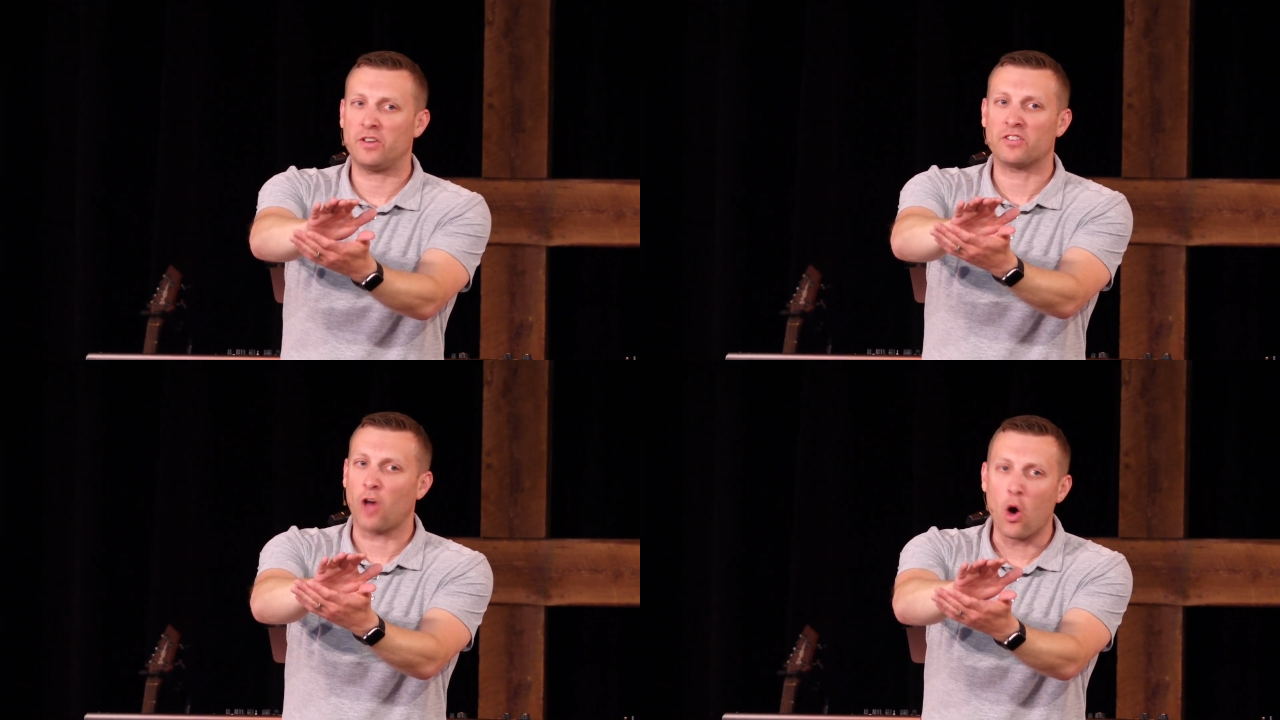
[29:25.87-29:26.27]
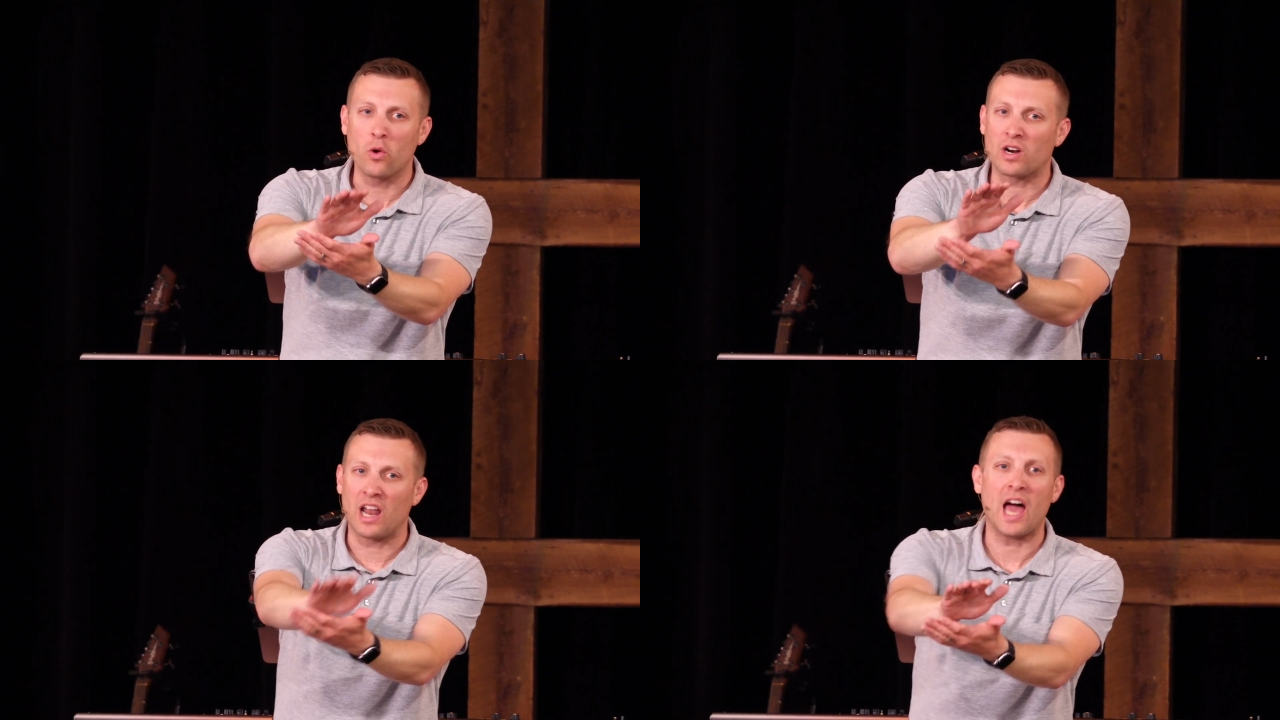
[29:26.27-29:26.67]
his
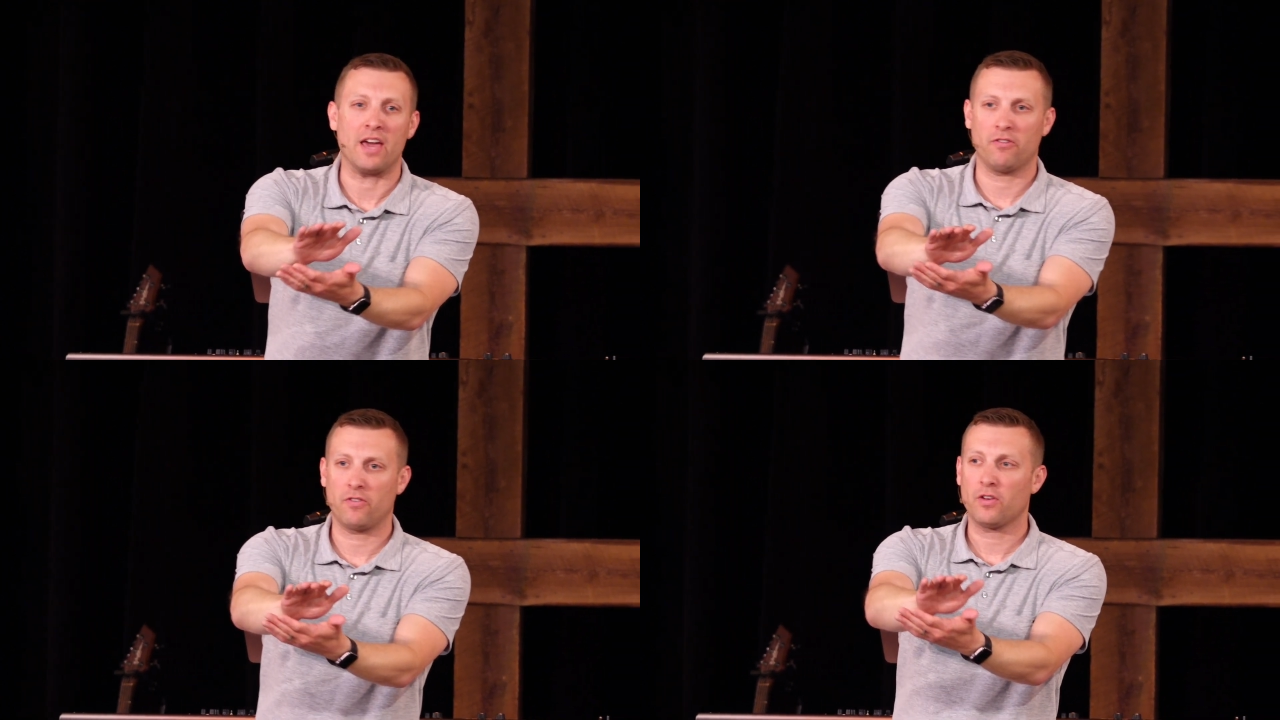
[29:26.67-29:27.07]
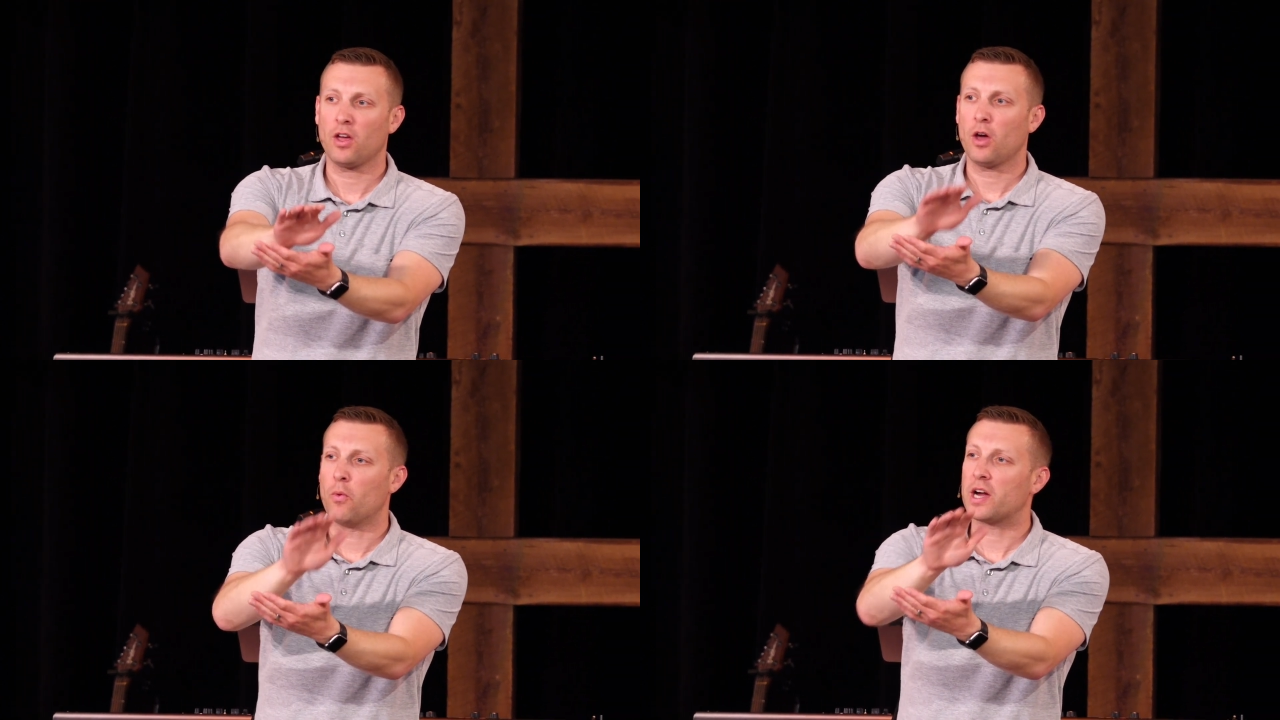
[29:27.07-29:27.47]
own life,
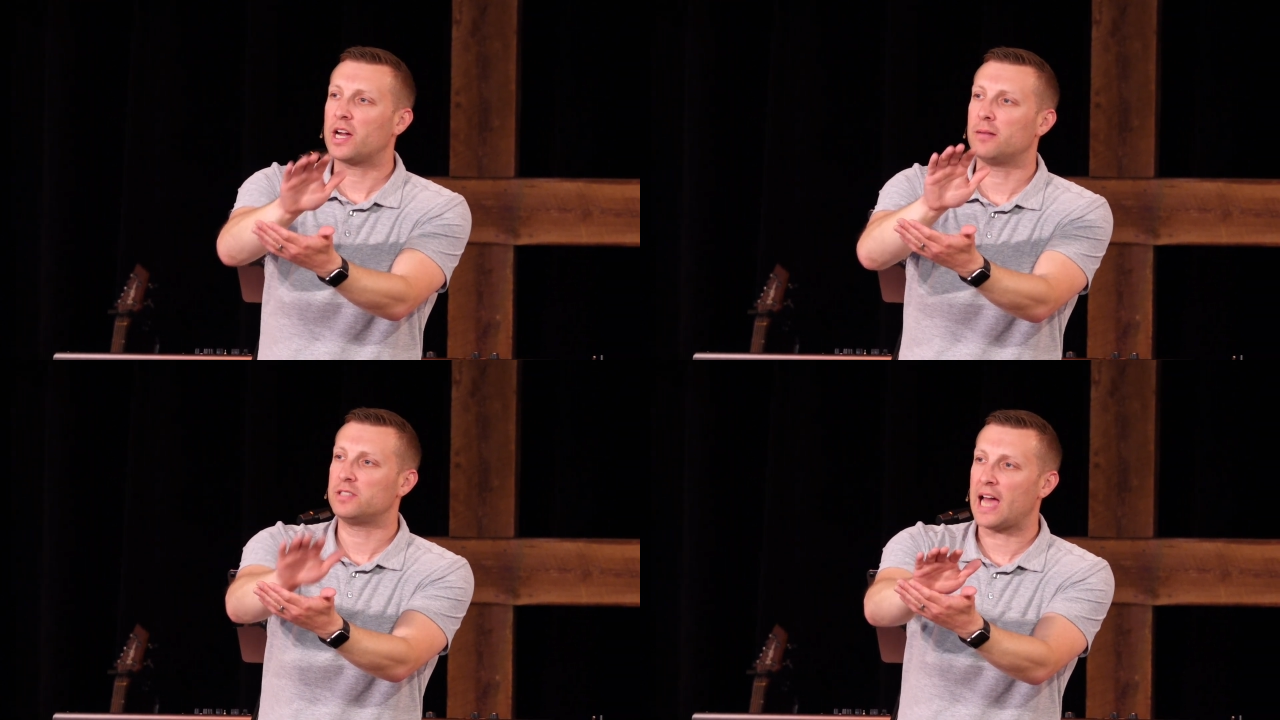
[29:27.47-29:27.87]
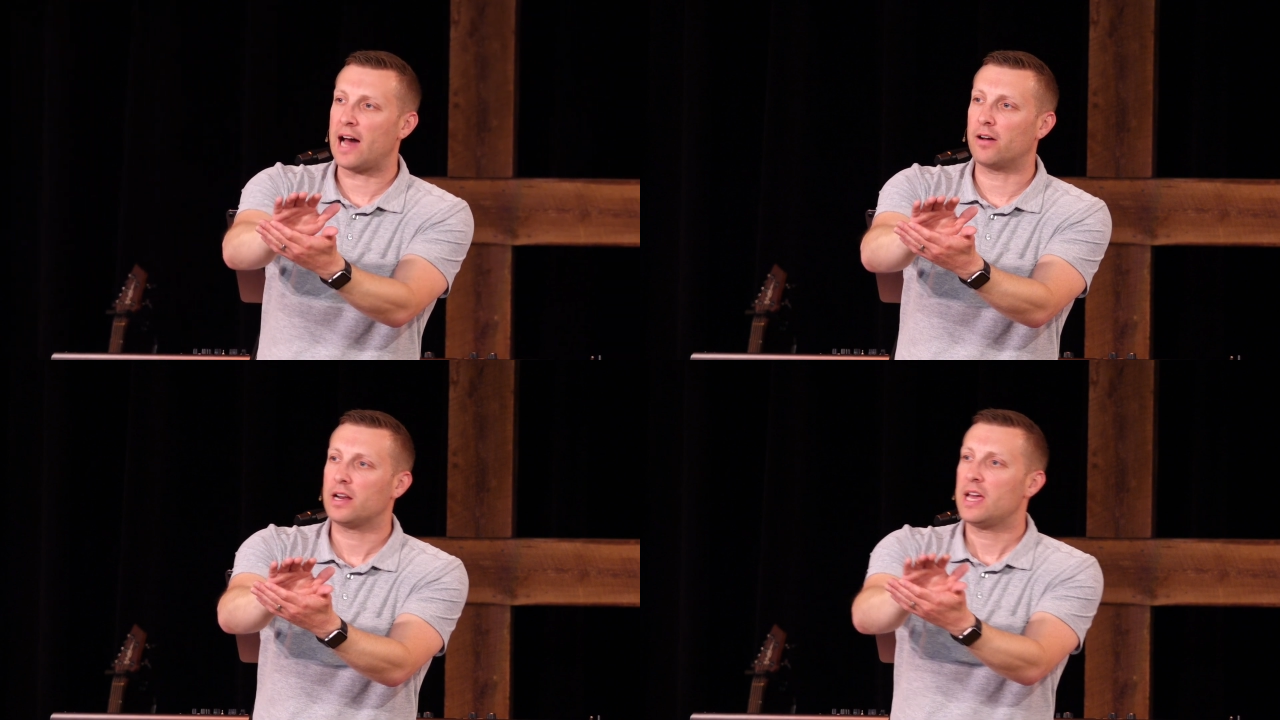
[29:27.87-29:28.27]
what comes out